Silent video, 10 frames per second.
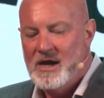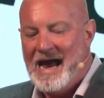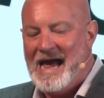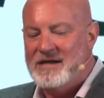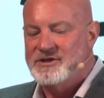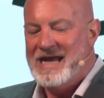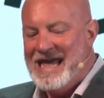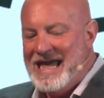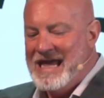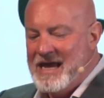as
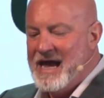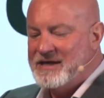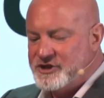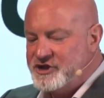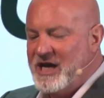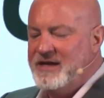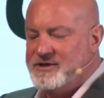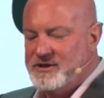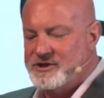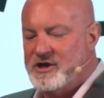
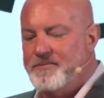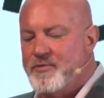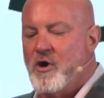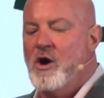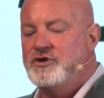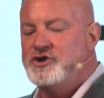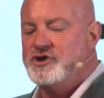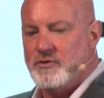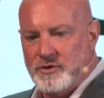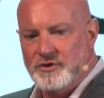Jesus approached
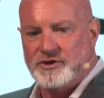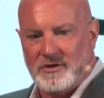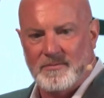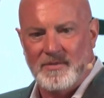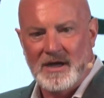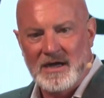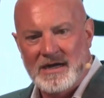Jerusalem.